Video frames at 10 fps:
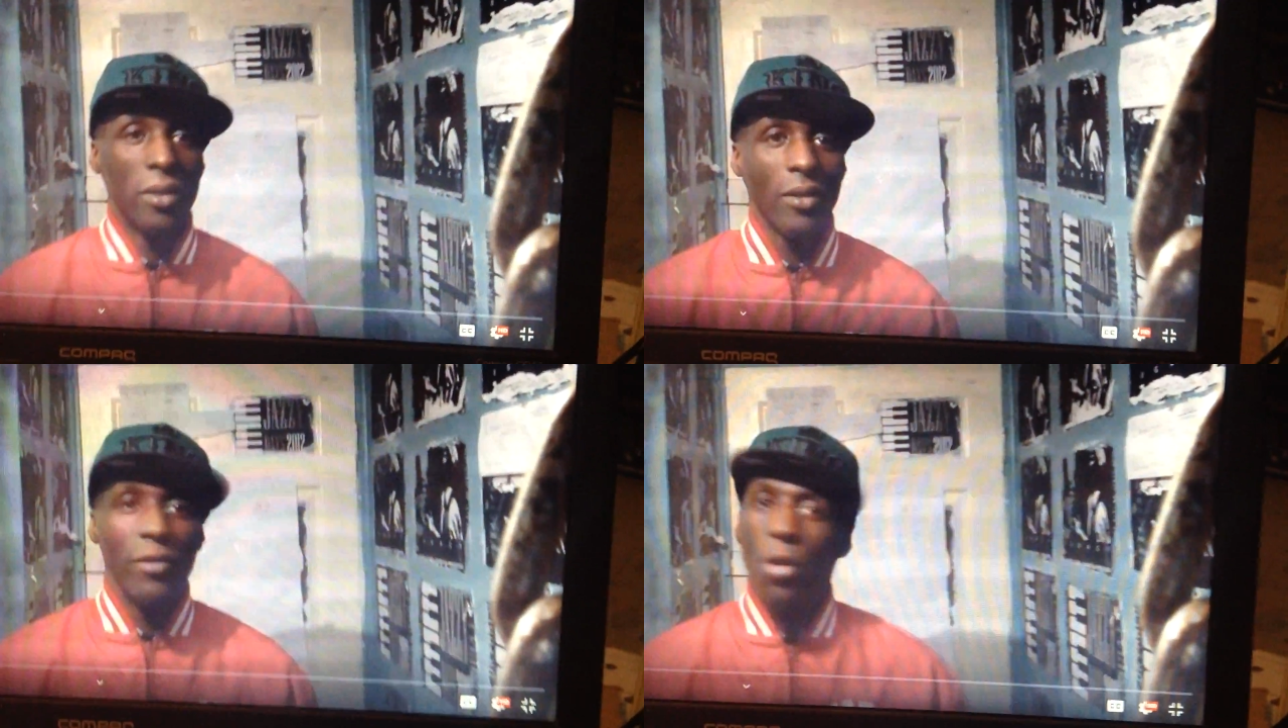
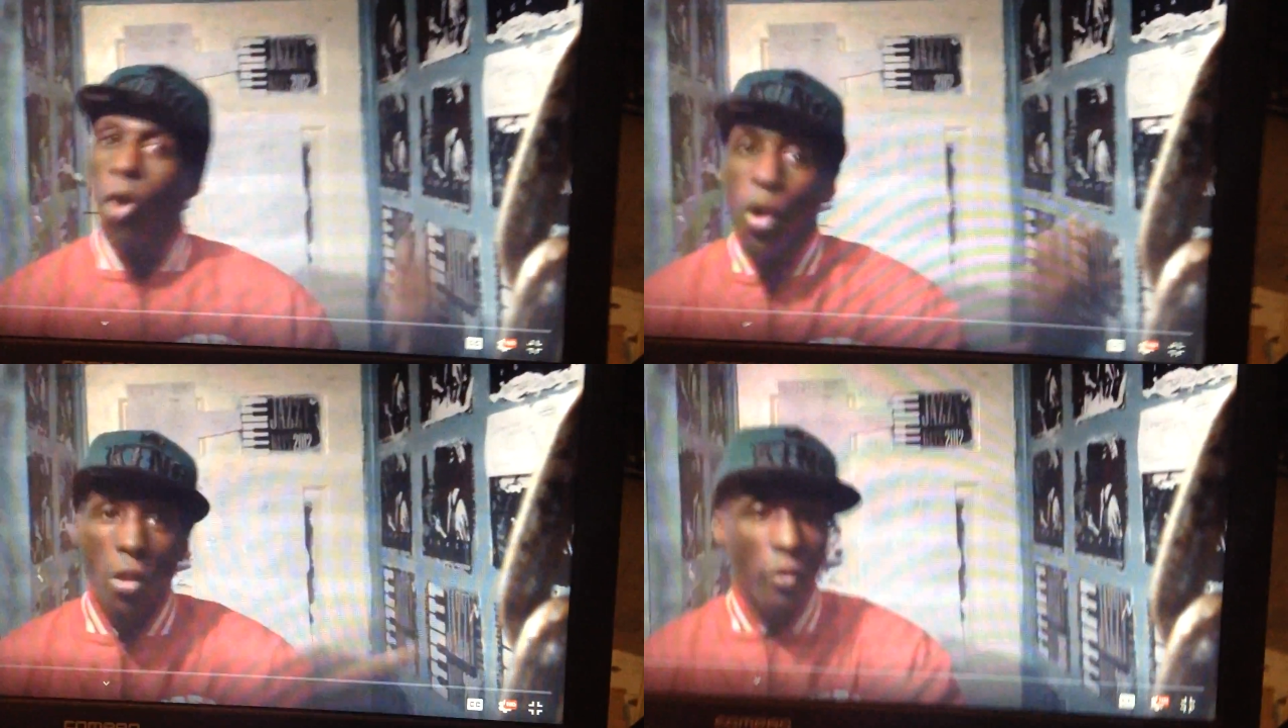And I'm very
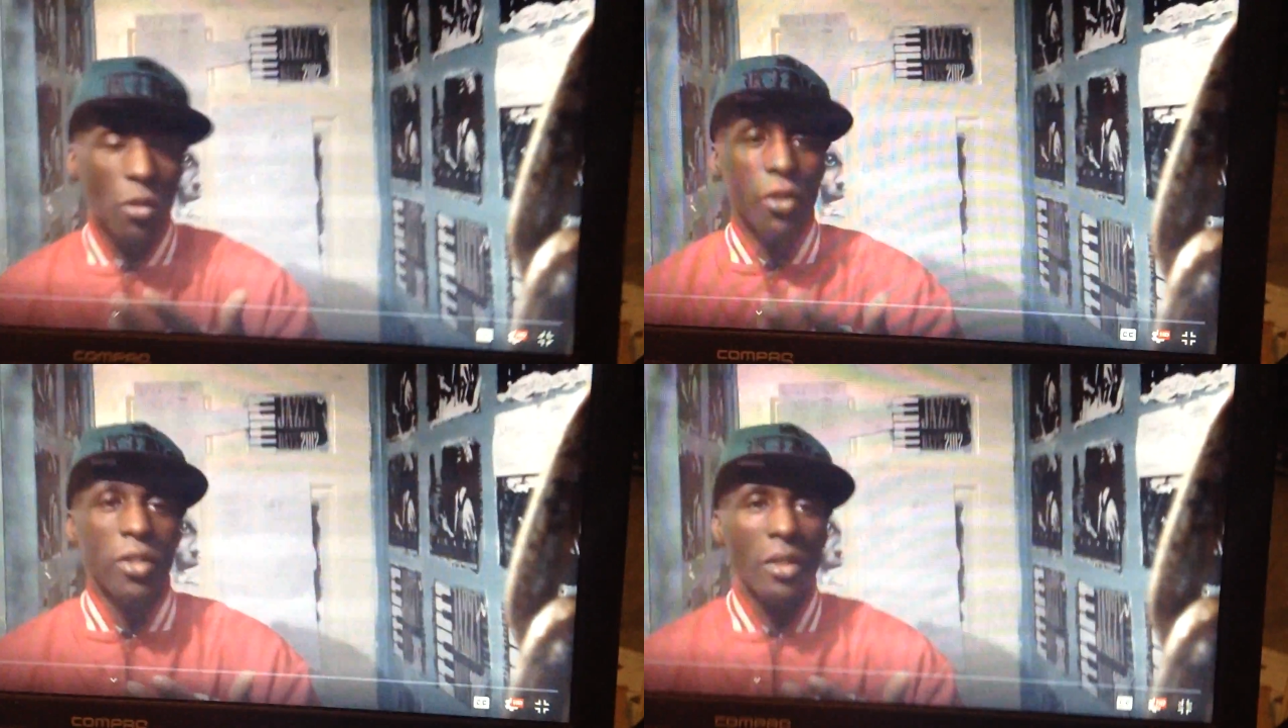much
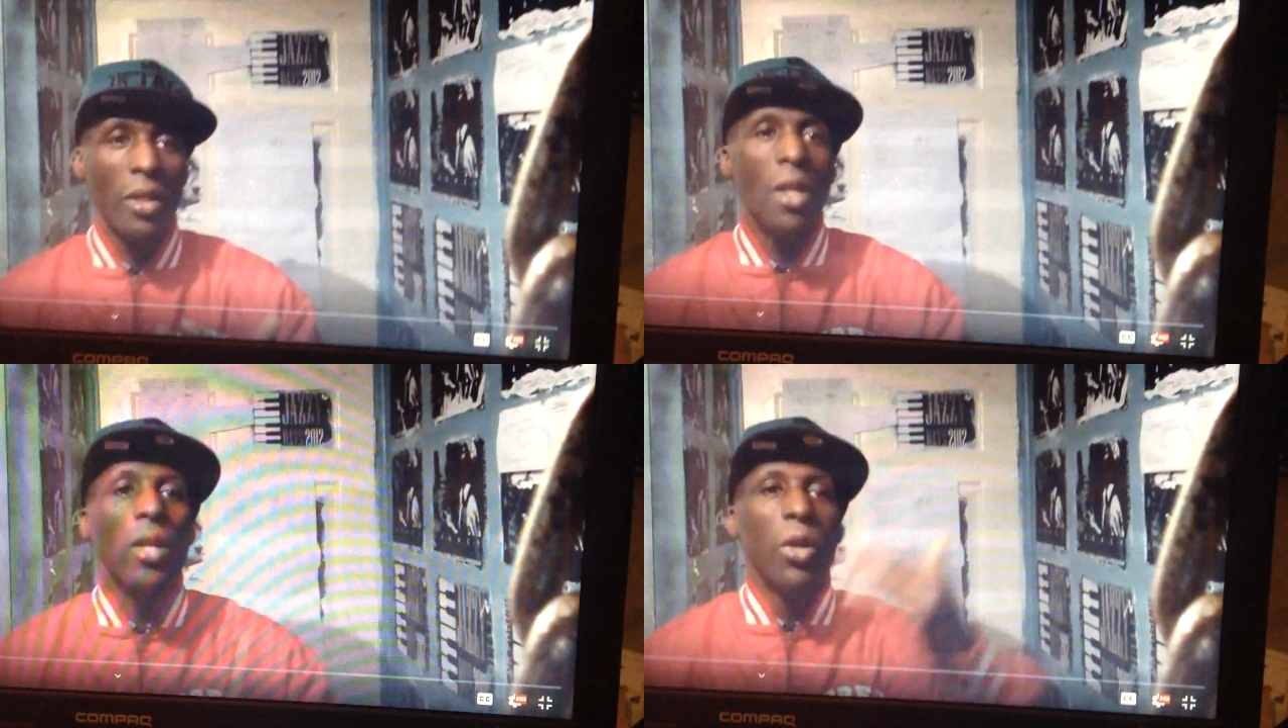introducing that
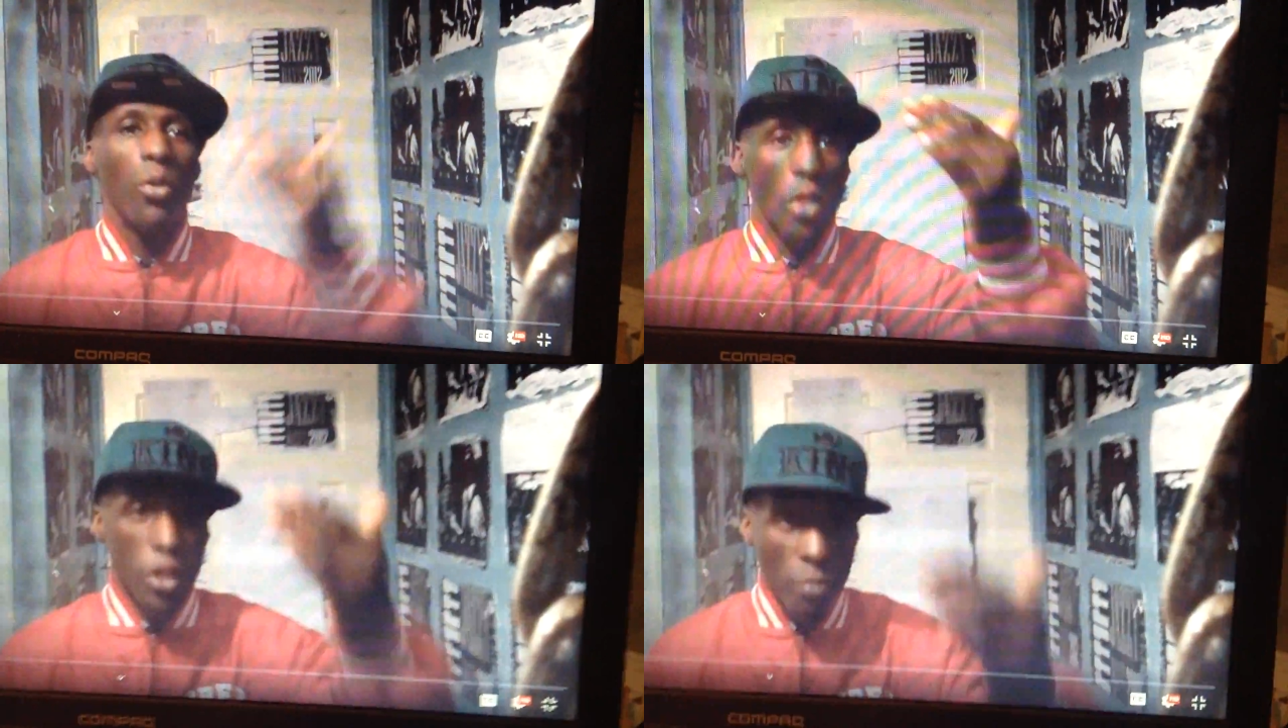to
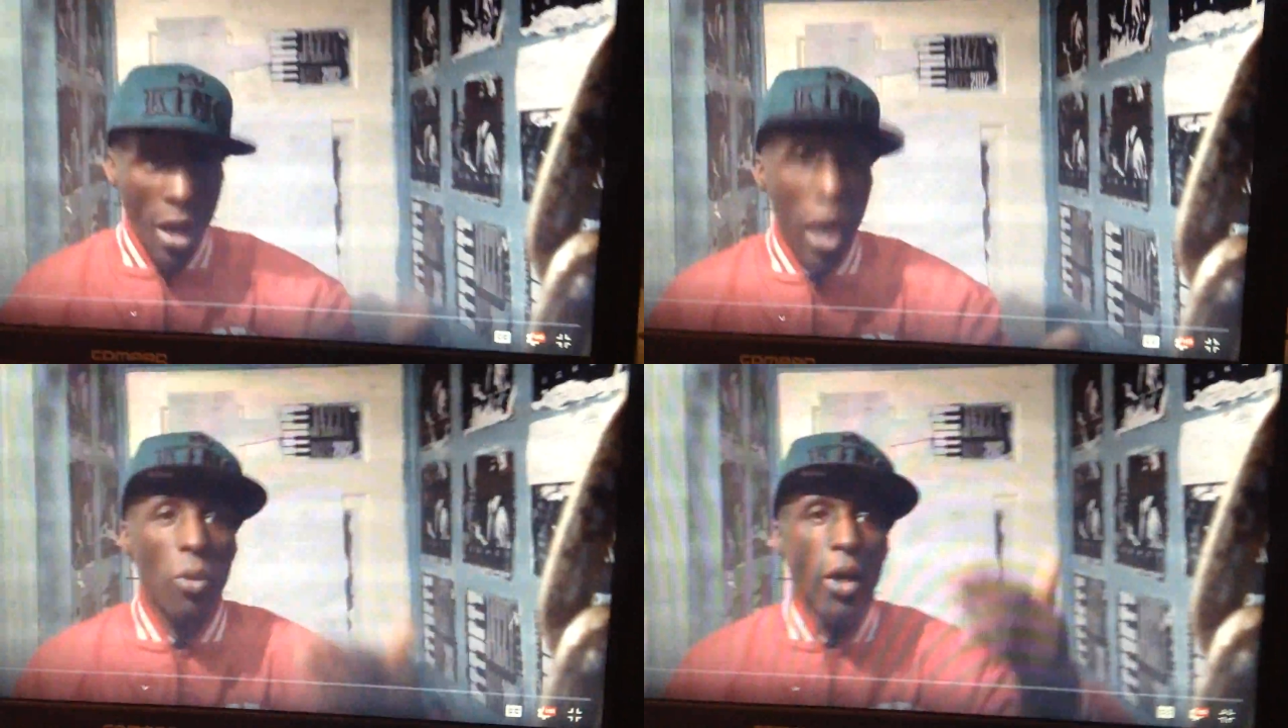people
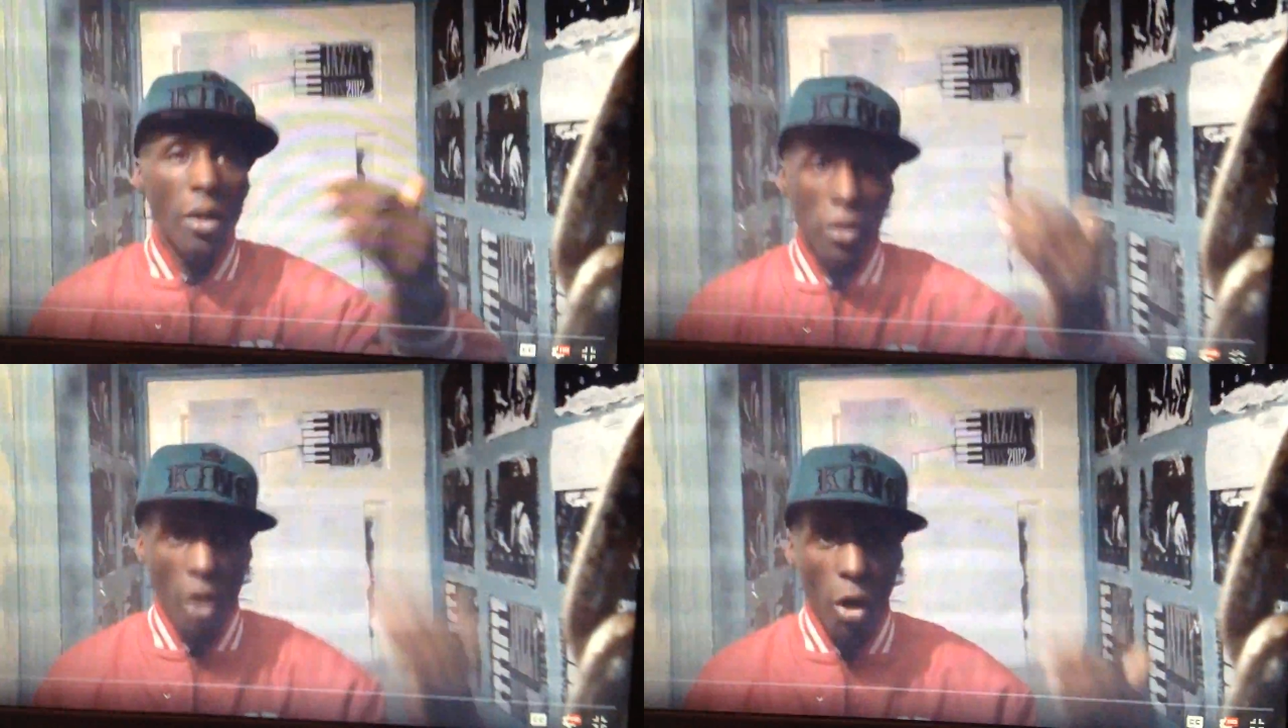to
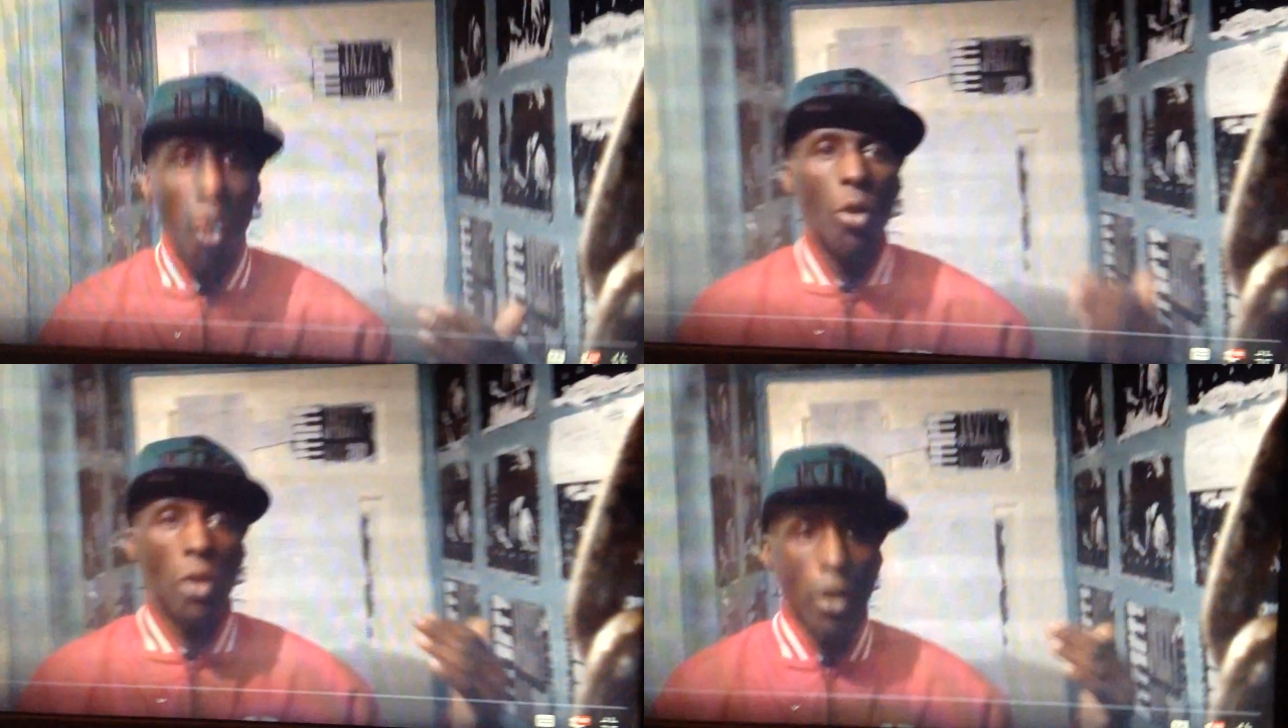do
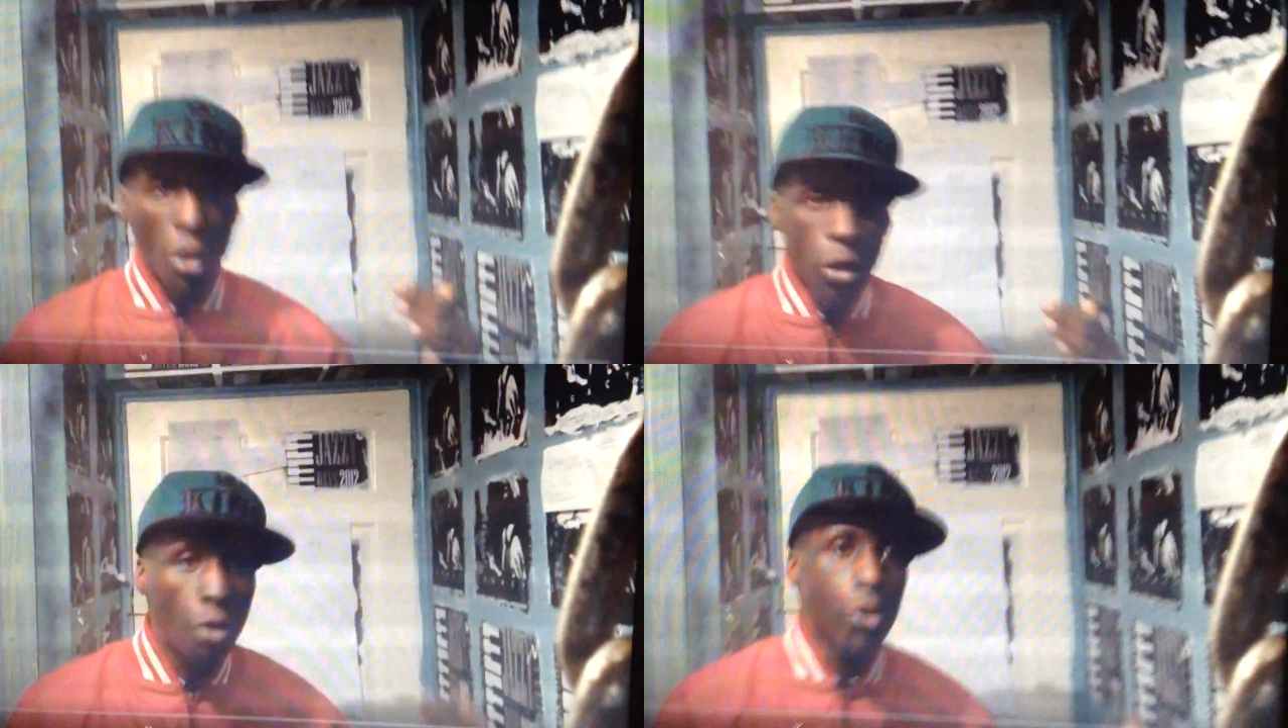communication skills,